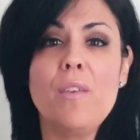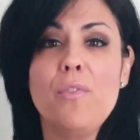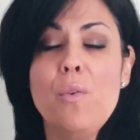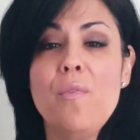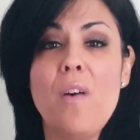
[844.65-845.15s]

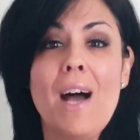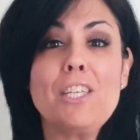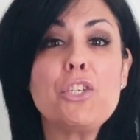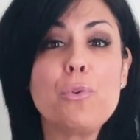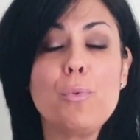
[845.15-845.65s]
if you
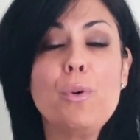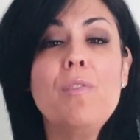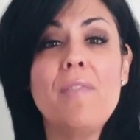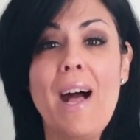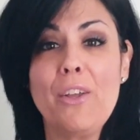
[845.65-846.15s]
find
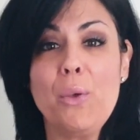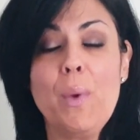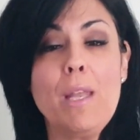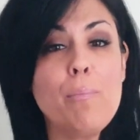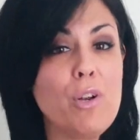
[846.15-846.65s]
true
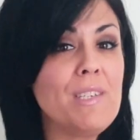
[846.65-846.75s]
value in